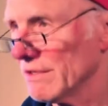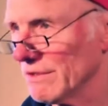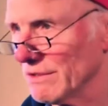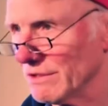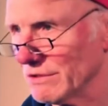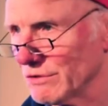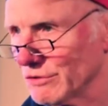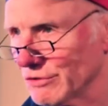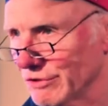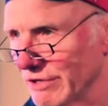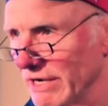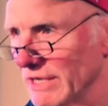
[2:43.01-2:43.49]
the
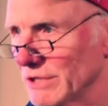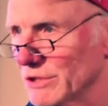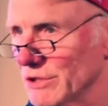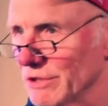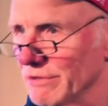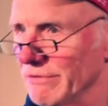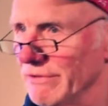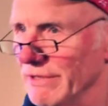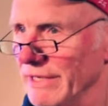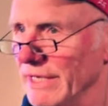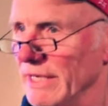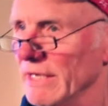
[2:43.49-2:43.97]

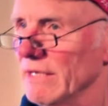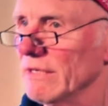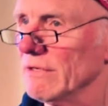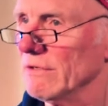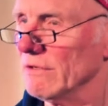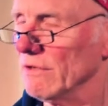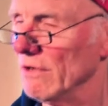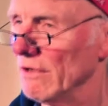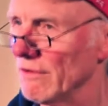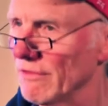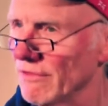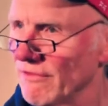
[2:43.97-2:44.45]
Treasury,
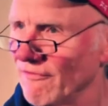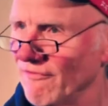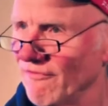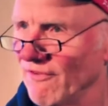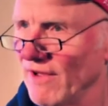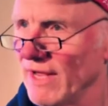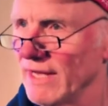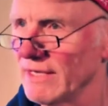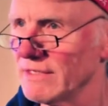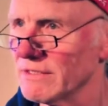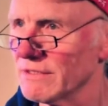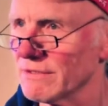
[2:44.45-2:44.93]
not the
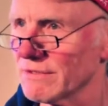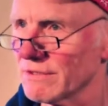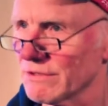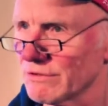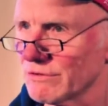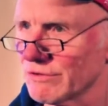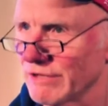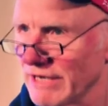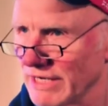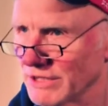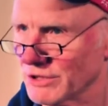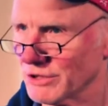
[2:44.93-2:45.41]
Fed, the
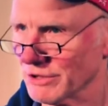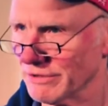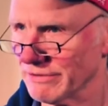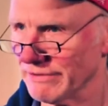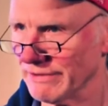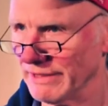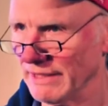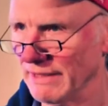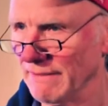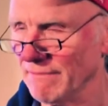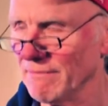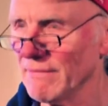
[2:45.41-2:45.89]

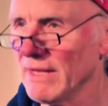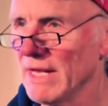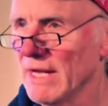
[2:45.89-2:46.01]
Treasury.